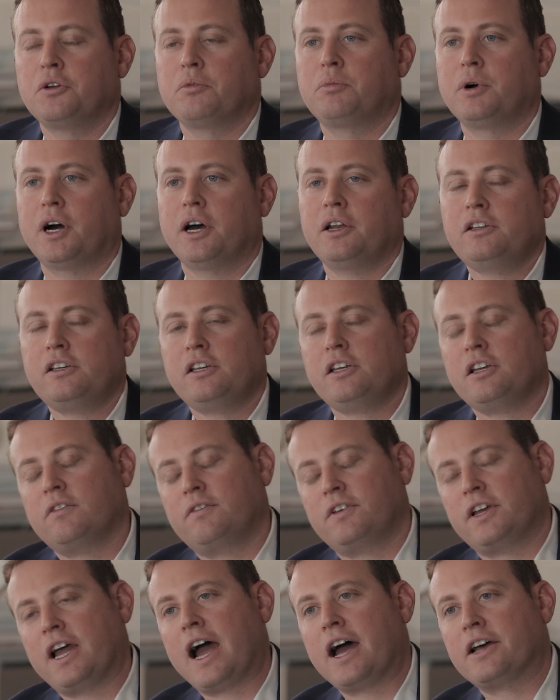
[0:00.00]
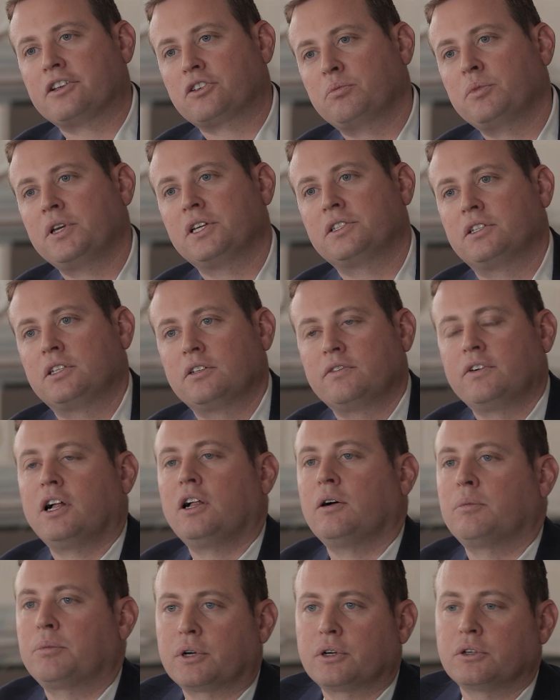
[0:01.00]
But if you ask me as a
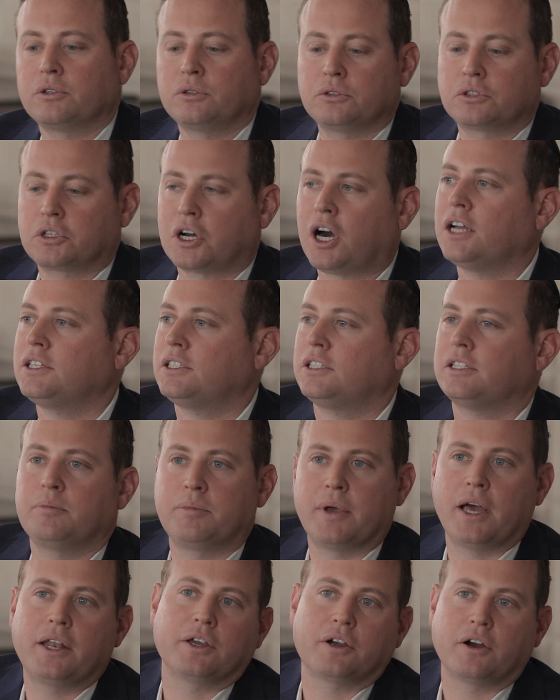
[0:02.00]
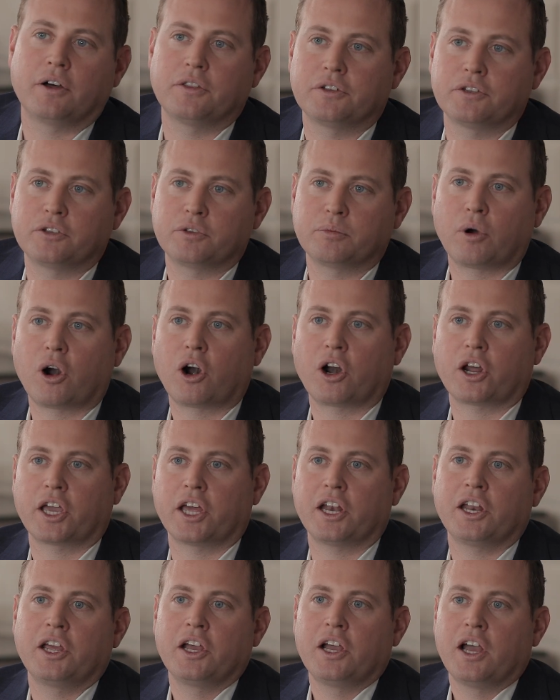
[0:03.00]
developer who's constantly betting on this market,